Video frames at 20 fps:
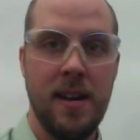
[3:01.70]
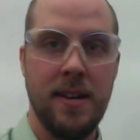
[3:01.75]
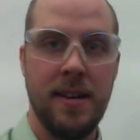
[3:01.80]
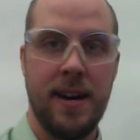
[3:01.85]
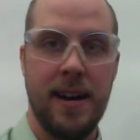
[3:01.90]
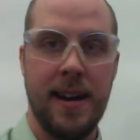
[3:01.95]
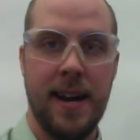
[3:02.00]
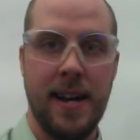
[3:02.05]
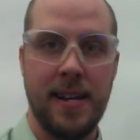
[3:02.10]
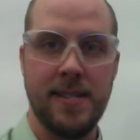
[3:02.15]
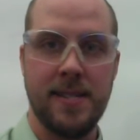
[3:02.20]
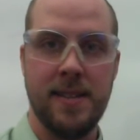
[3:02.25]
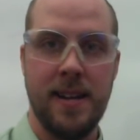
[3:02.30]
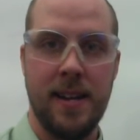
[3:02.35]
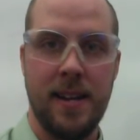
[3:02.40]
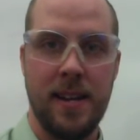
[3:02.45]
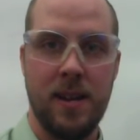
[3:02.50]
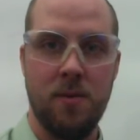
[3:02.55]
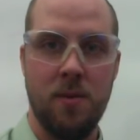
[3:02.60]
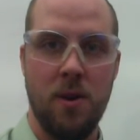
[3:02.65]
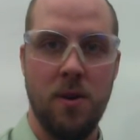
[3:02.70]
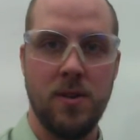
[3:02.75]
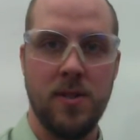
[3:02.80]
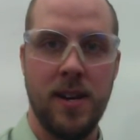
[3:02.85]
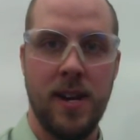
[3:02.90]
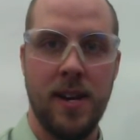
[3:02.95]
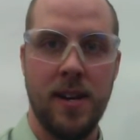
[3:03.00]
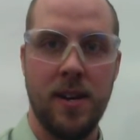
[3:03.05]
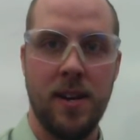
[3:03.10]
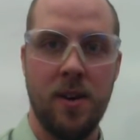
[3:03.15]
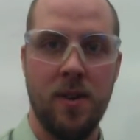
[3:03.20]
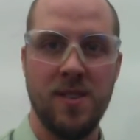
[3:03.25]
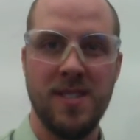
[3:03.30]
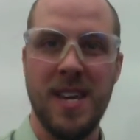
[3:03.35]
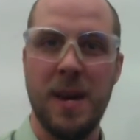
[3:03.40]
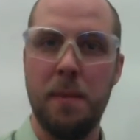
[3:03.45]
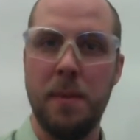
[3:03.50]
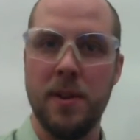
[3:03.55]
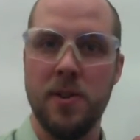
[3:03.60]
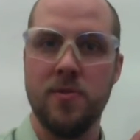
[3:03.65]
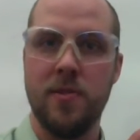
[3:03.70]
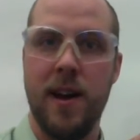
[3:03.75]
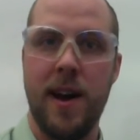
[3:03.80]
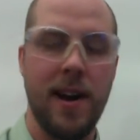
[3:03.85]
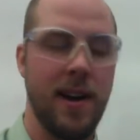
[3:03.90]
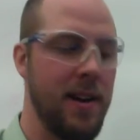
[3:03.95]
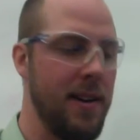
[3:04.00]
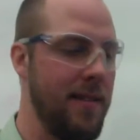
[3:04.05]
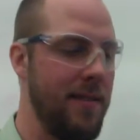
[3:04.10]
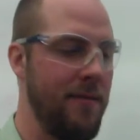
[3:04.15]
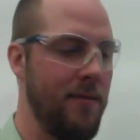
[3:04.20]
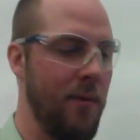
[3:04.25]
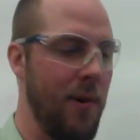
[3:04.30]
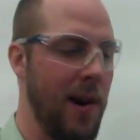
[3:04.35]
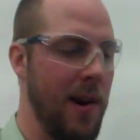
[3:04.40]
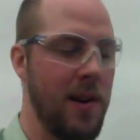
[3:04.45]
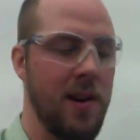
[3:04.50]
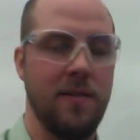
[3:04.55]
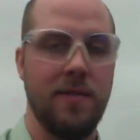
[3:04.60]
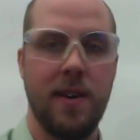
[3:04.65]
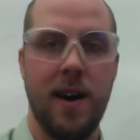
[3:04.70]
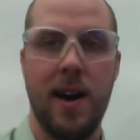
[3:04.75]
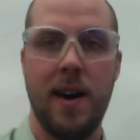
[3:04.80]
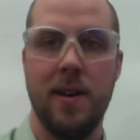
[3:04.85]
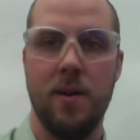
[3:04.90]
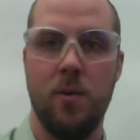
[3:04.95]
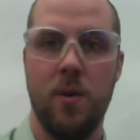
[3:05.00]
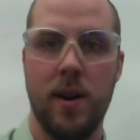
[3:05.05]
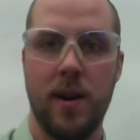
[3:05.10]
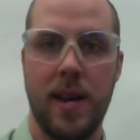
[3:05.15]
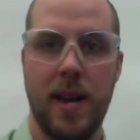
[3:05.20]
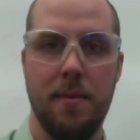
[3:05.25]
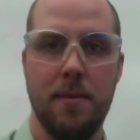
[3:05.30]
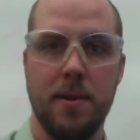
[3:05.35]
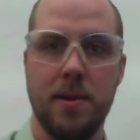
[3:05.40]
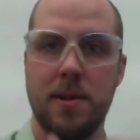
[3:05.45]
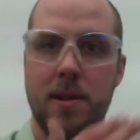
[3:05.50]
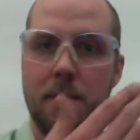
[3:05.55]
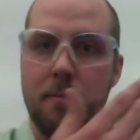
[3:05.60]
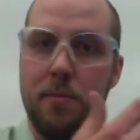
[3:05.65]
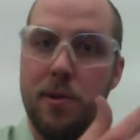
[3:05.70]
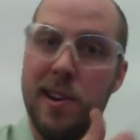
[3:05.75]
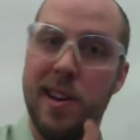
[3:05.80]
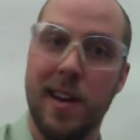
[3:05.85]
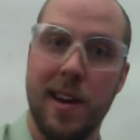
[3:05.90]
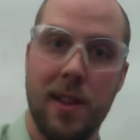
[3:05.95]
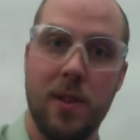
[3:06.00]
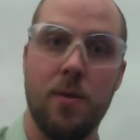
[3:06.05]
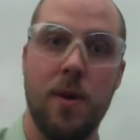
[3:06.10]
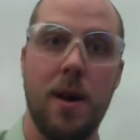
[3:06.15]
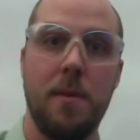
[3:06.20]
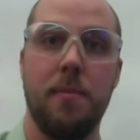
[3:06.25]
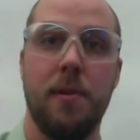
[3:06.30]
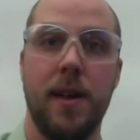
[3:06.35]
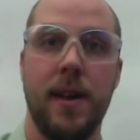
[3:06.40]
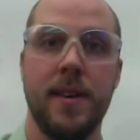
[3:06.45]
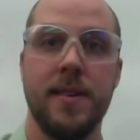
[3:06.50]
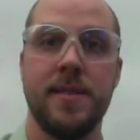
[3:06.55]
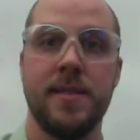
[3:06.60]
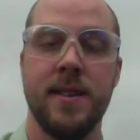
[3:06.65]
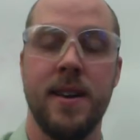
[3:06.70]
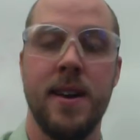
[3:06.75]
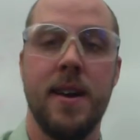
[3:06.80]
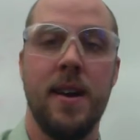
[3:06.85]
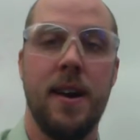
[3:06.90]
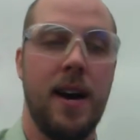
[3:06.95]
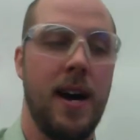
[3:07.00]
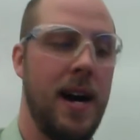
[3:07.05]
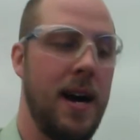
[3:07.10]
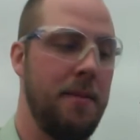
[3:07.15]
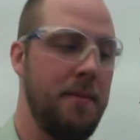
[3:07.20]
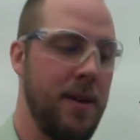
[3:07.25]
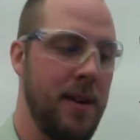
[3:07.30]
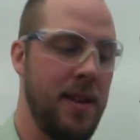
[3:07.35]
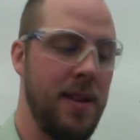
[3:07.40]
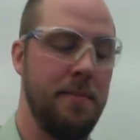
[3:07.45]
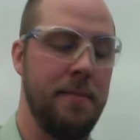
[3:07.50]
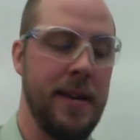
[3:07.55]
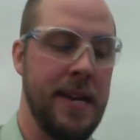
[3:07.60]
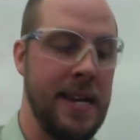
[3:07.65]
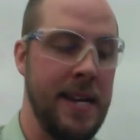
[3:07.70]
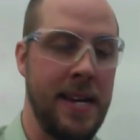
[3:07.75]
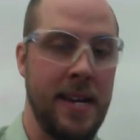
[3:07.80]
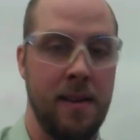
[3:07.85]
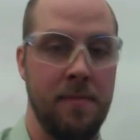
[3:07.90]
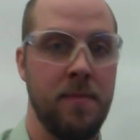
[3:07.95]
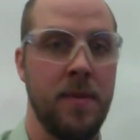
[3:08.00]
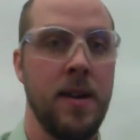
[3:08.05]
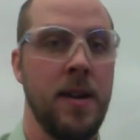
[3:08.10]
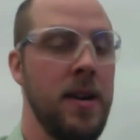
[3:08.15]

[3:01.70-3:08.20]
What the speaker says: not accidentally rotating yours, keeping track of where you've got what chemical, and putting it in the right place in the beginning.